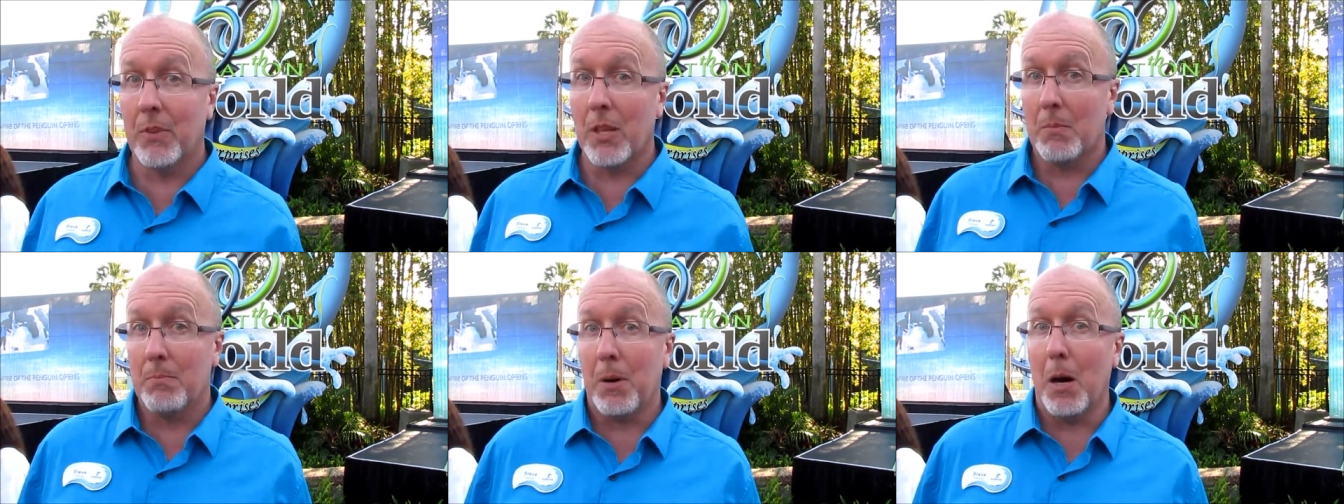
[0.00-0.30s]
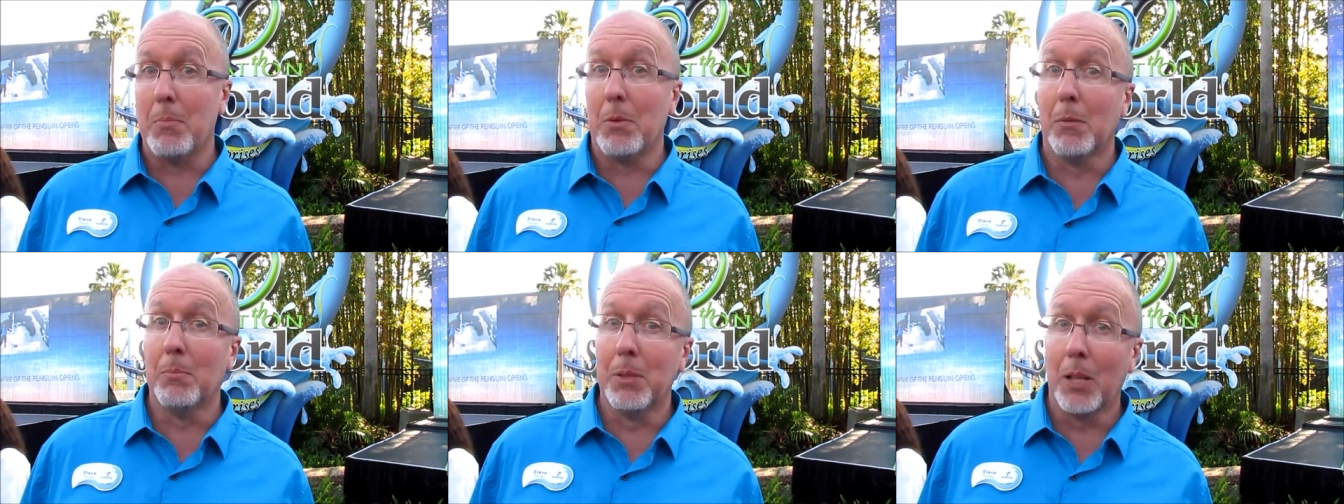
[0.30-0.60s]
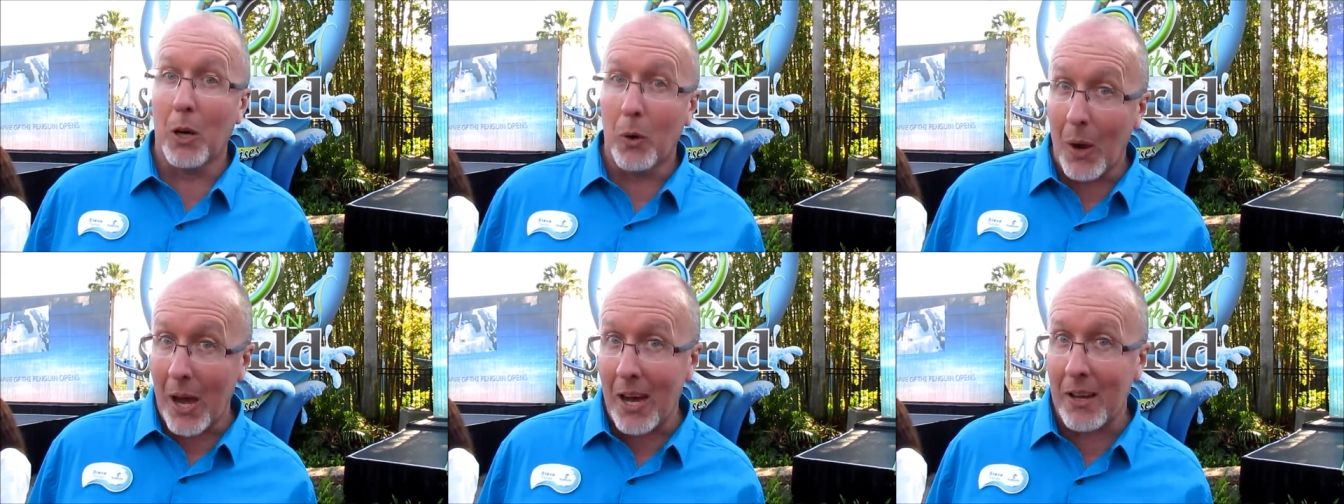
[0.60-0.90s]
the Bubble
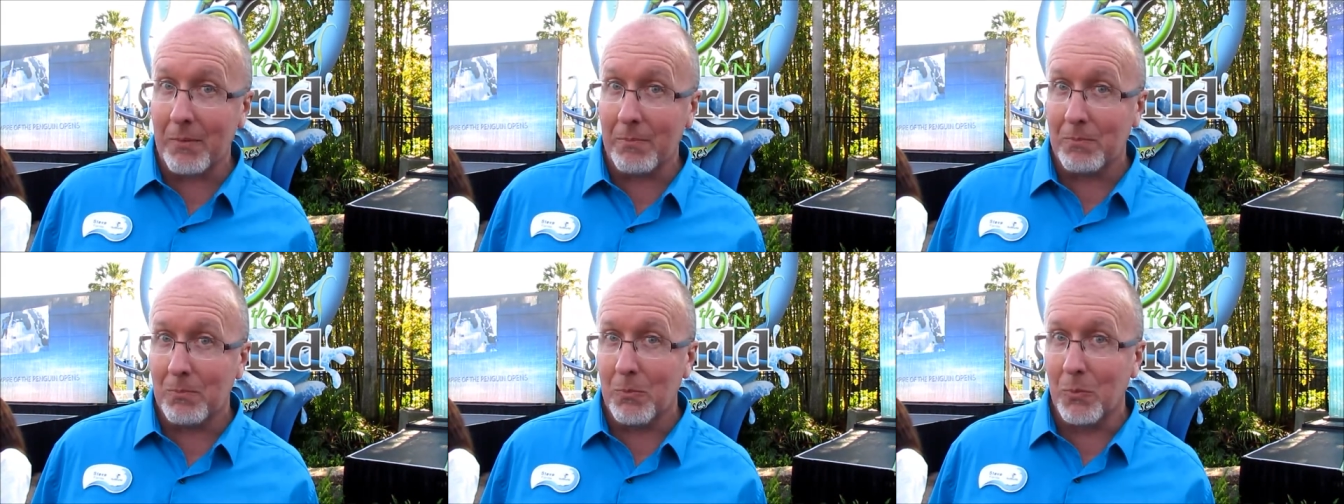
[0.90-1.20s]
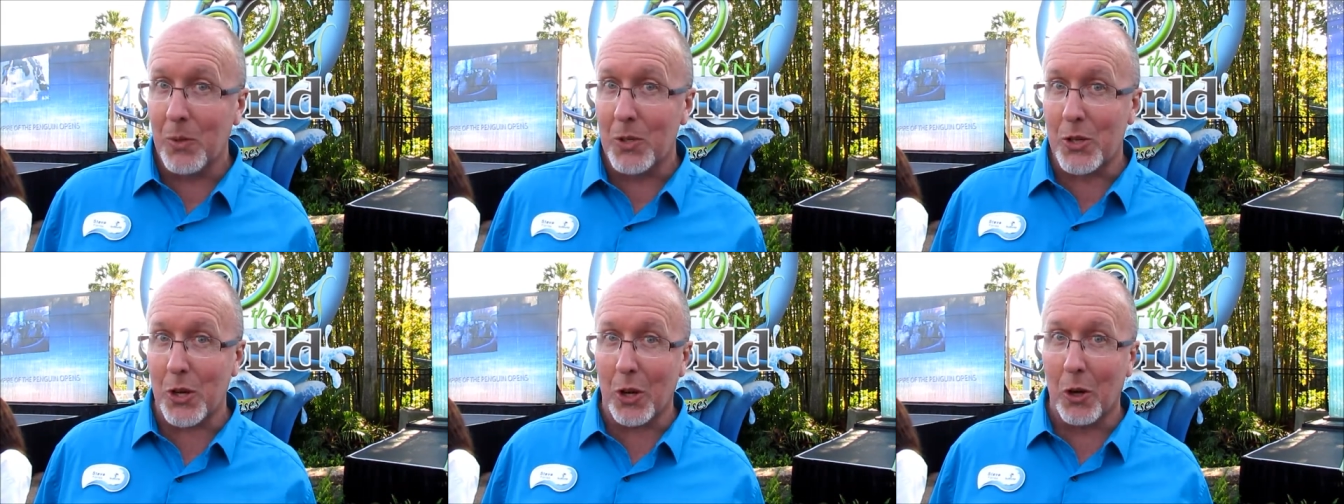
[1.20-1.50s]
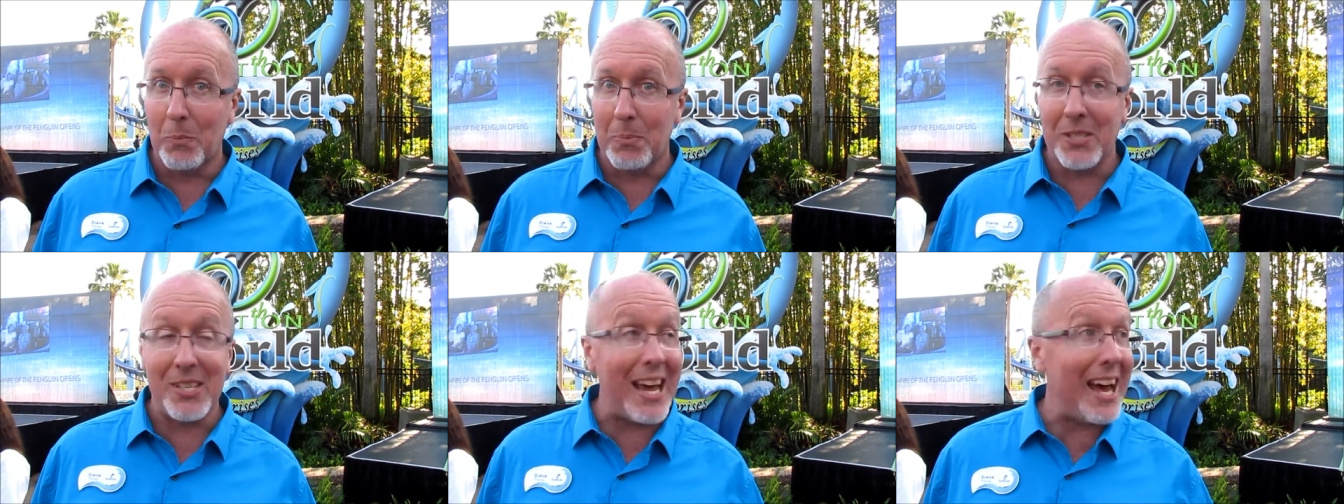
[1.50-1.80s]
Blowout, which
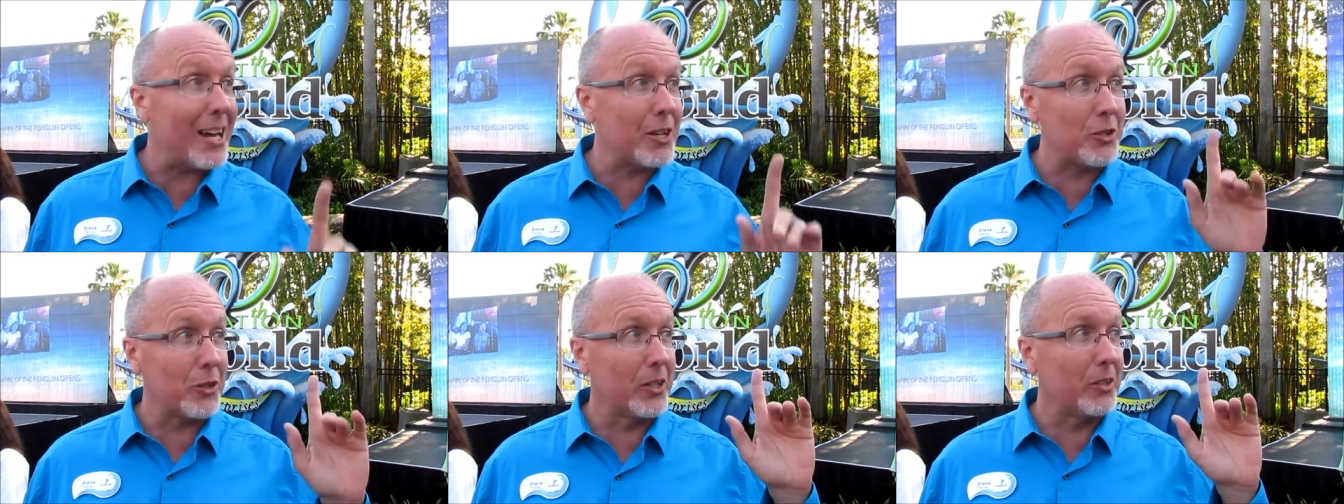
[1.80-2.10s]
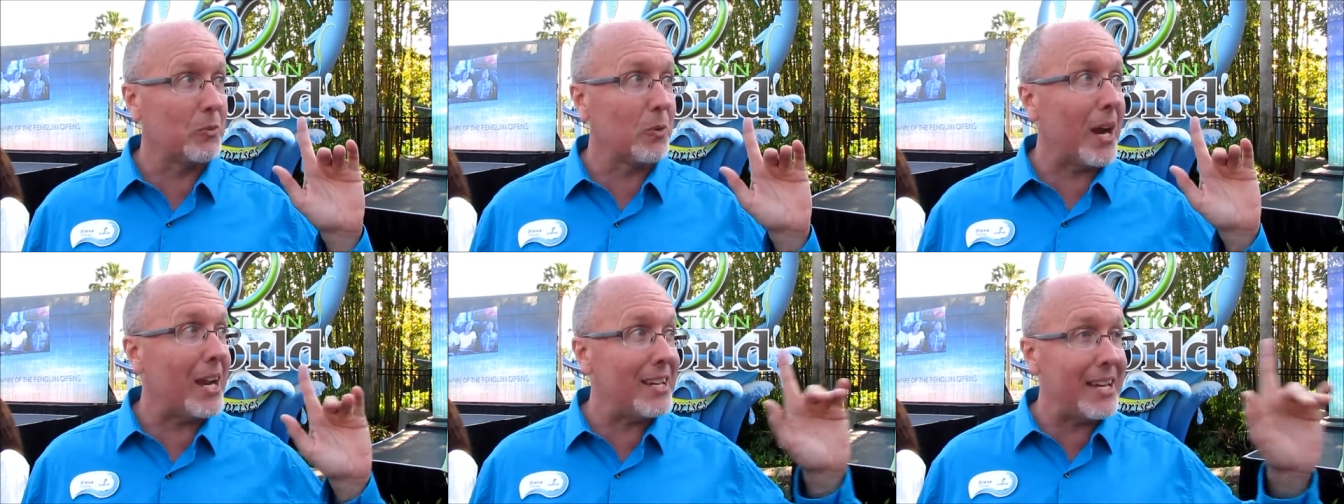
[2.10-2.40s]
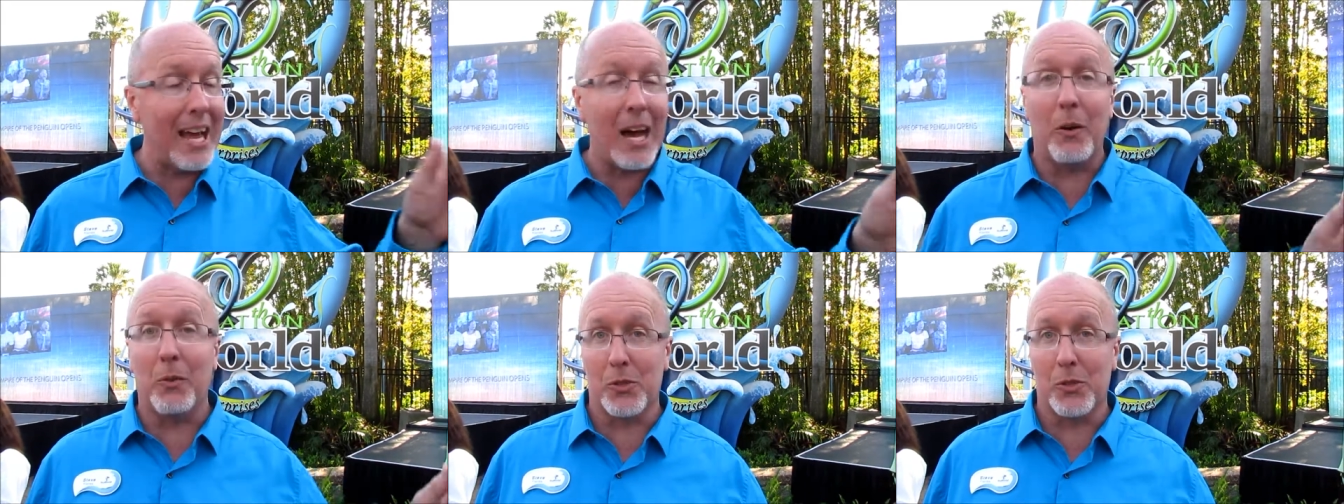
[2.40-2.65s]
opens actually right now.